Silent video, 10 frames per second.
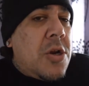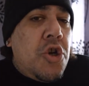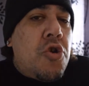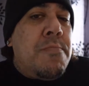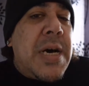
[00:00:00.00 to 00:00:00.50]

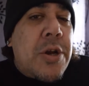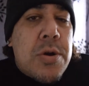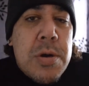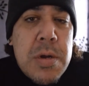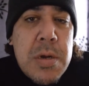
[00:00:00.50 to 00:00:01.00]
Your
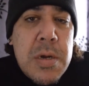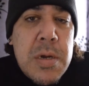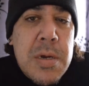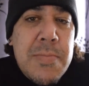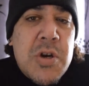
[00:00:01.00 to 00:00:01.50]
mother.
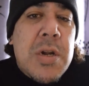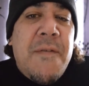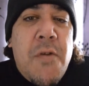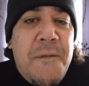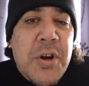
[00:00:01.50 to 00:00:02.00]
I'm gonna
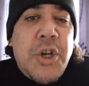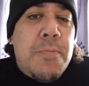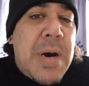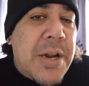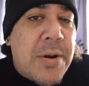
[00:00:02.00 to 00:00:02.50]
vote for your
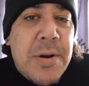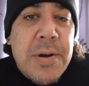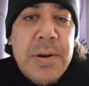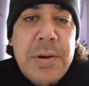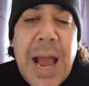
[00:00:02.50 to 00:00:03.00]
mother.
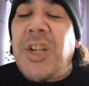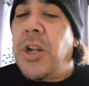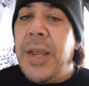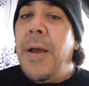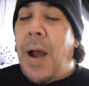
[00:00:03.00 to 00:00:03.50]

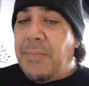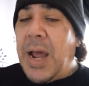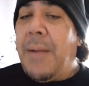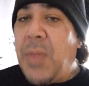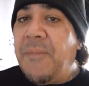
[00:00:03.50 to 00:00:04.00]
Actually, I'm
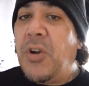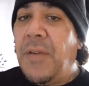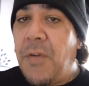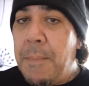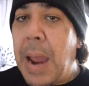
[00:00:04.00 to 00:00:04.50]
not. I'm
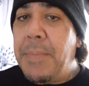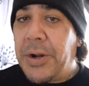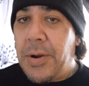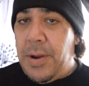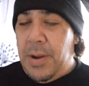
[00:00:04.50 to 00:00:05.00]
voting for my
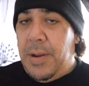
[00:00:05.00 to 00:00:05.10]
mother.